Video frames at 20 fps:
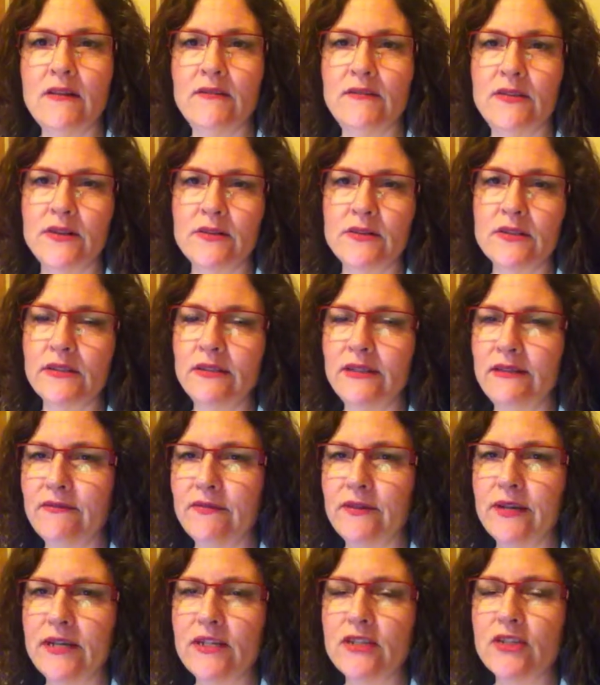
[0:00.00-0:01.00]
of their
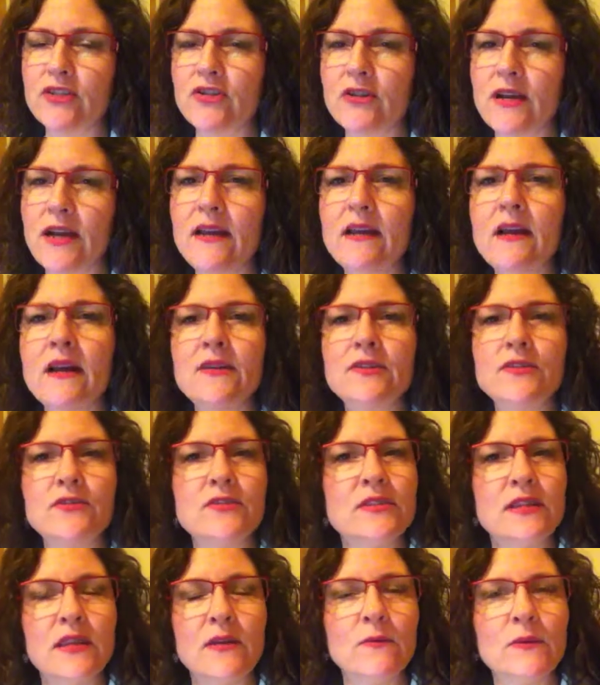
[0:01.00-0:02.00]
delivery to try to
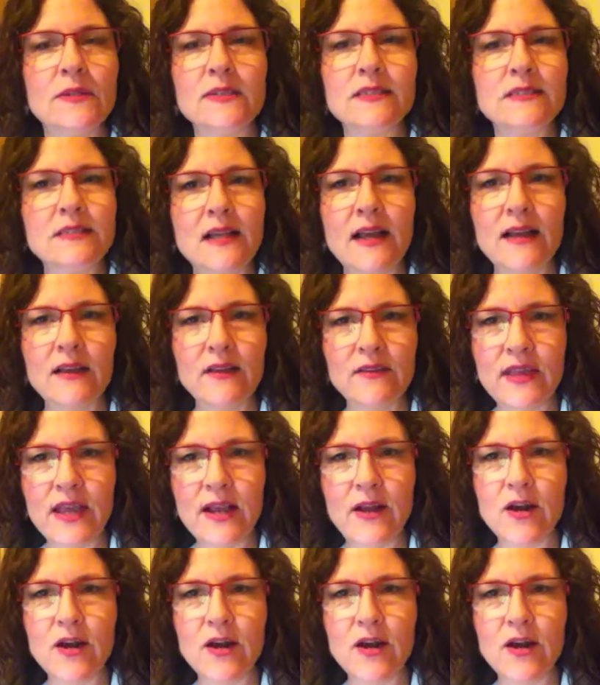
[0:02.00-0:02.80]
understand what style they